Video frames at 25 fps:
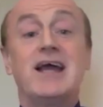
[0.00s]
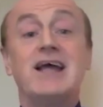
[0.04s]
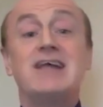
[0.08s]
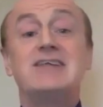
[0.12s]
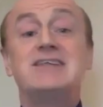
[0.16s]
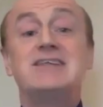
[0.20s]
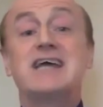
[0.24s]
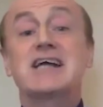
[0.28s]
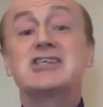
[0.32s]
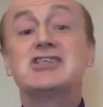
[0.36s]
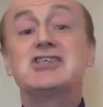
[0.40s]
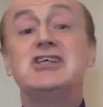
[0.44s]

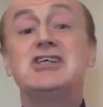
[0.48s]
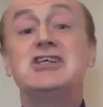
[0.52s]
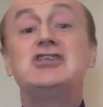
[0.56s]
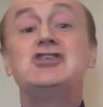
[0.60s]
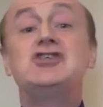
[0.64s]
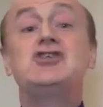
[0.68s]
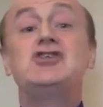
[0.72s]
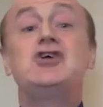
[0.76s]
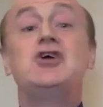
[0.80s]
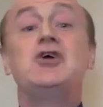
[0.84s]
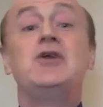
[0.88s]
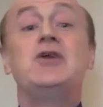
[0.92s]
is
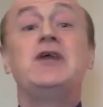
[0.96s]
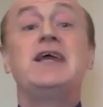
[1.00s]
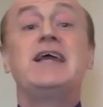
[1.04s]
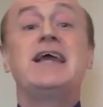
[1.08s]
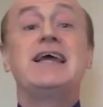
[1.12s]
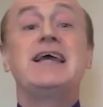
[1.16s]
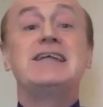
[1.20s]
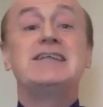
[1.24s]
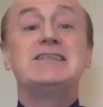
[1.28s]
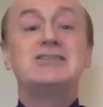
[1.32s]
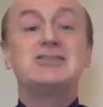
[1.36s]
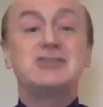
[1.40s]
actually tuning
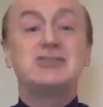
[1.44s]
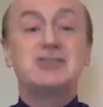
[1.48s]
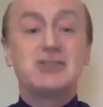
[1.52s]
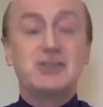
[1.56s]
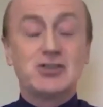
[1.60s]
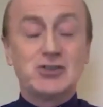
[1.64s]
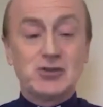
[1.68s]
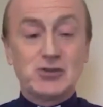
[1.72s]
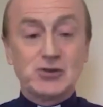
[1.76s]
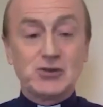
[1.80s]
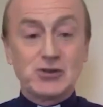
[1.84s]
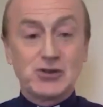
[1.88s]

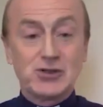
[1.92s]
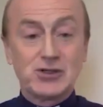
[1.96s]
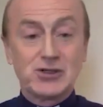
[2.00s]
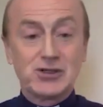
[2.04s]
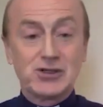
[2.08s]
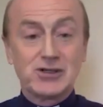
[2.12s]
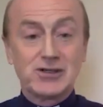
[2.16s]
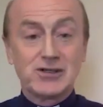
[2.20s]
into